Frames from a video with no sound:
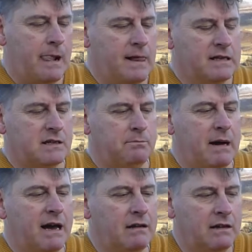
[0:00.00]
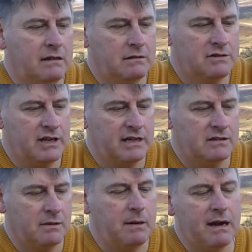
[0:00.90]
It's a parallel chanter,
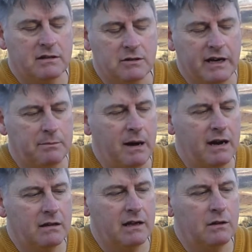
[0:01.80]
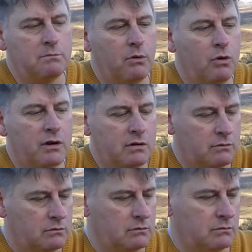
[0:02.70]
a parallel bore,
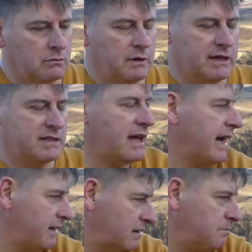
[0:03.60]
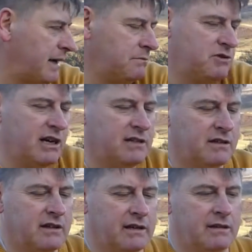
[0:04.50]
whereas the Highland pipe chanter
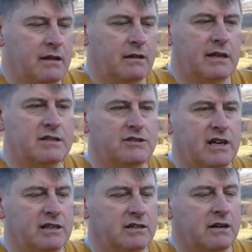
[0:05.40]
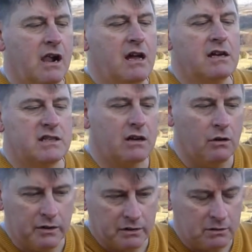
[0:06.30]
and this chanter is a
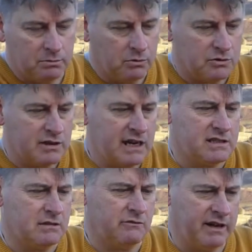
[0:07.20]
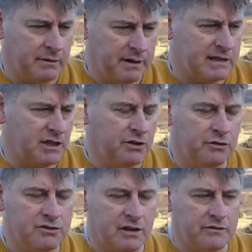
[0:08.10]
conical bore. So that's right away, that's a huge difference.